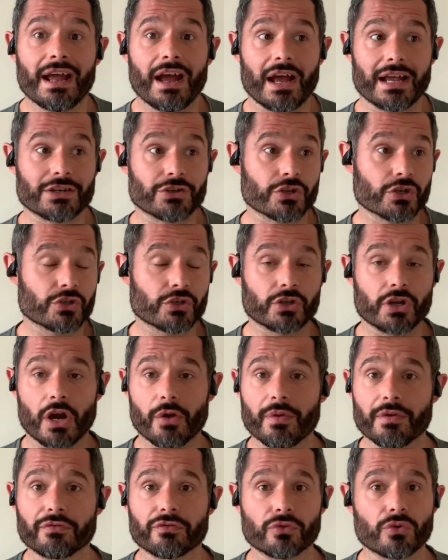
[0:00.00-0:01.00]
and just
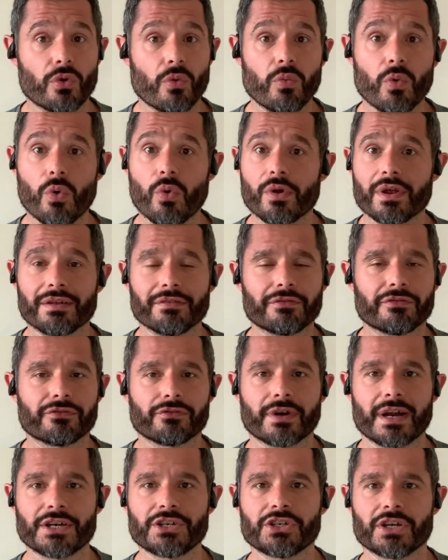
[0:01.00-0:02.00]
going for a walk in
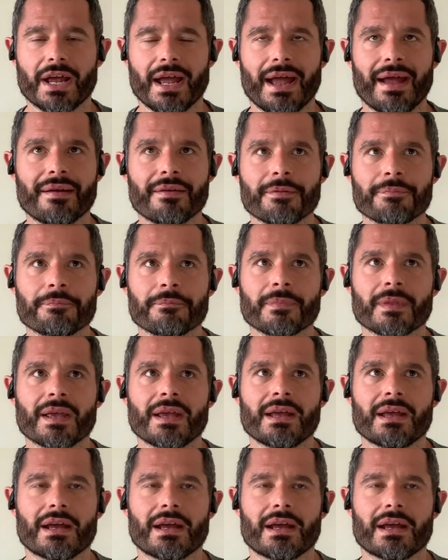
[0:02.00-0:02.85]
fresh air